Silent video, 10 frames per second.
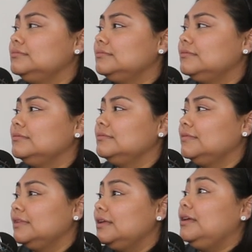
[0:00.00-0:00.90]

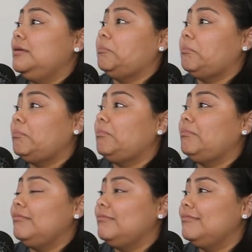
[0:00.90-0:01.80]

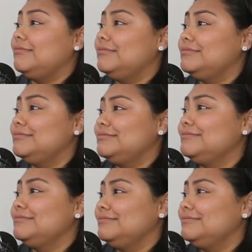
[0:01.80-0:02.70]

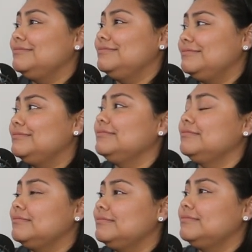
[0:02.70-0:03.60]

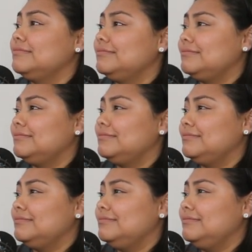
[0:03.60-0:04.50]

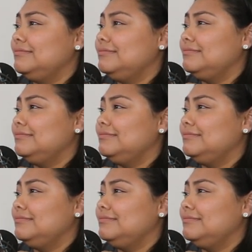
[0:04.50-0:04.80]
No words are spoken by the person on screen.